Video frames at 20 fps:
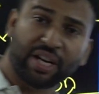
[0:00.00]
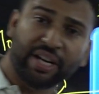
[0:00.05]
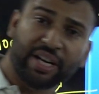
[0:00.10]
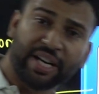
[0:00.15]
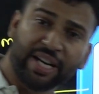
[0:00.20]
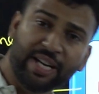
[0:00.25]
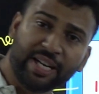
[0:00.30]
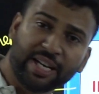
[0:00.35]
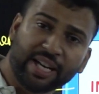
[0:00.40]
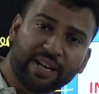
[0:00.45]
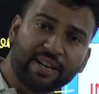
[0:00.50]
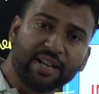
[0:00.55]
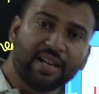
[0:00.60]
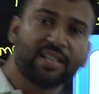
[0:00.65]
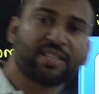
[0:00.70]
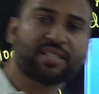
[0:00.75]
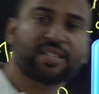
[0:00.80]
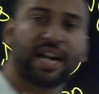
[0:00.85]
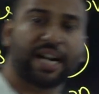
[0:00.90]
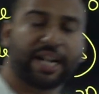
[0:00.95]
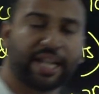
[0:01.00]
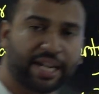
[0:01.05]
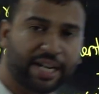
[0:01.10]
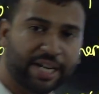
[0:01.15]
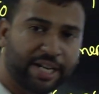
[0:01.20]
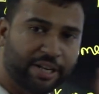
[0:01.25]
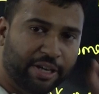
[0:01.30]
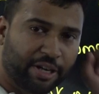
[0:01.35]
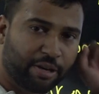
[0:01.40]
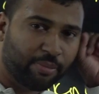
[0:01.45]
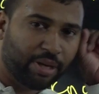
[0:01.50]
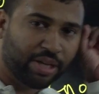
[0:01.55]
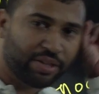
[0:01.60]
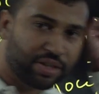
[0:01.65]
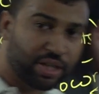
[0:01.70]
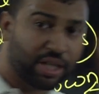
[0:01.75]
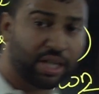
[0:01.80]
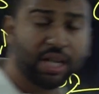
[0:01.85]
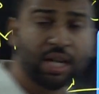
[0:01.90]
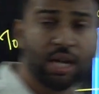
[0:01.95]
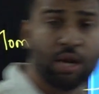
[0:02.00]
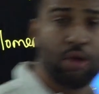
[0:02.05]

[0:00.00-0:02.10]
and internal static indeterminacy.